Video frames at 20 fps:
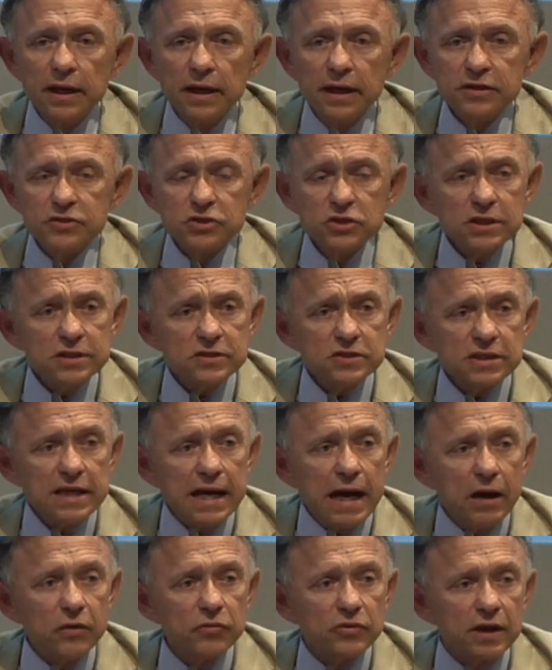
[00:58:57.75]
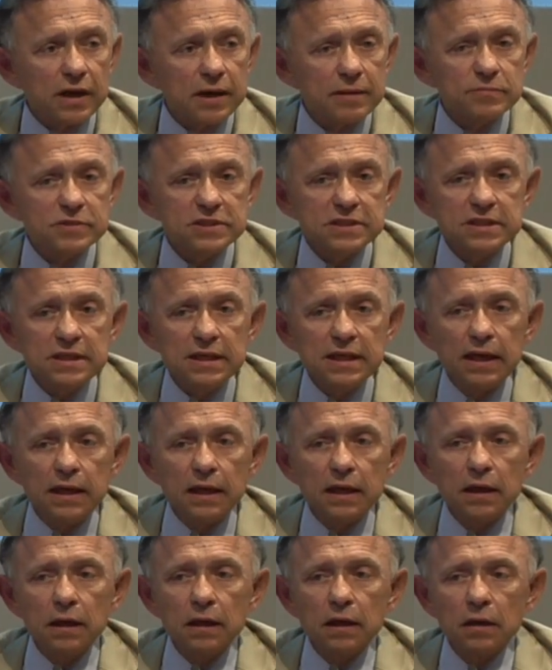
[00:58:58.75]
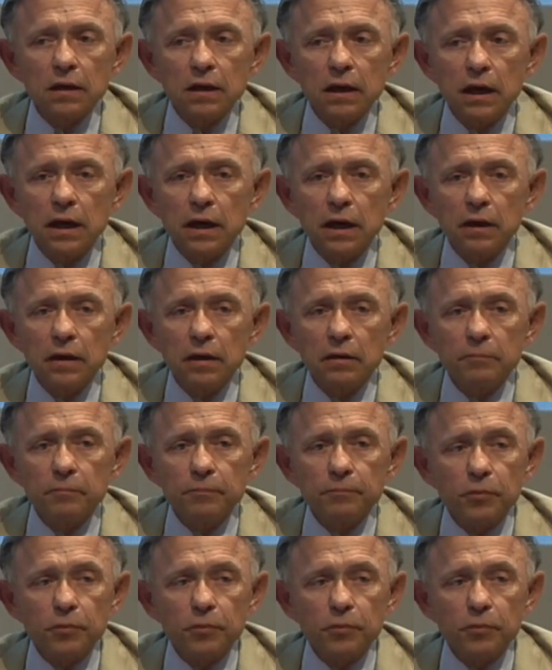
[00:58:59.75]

It's just now that I'm seeing uh,